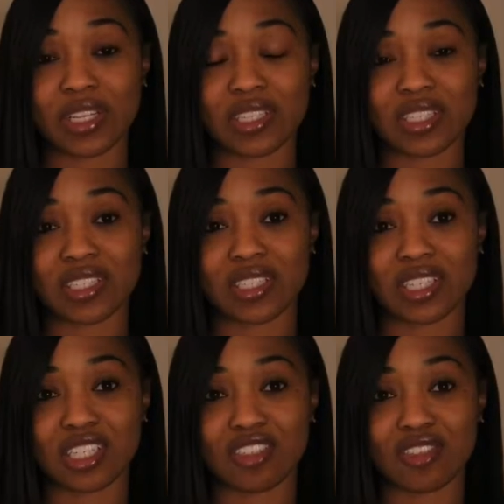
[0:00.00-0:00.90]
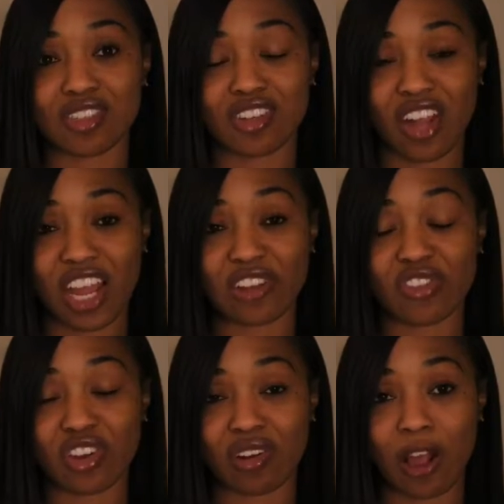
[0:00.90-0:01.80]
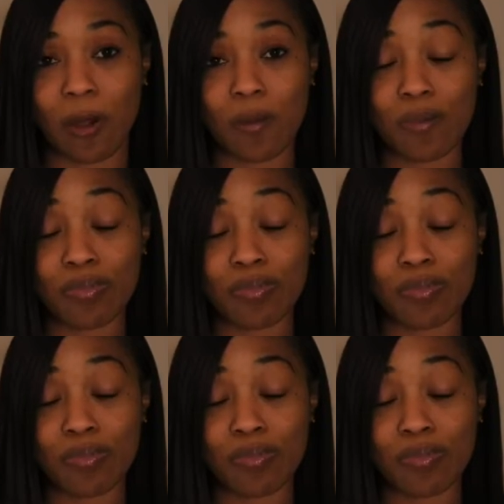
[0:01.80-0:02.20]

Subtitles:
attention into trying to figure out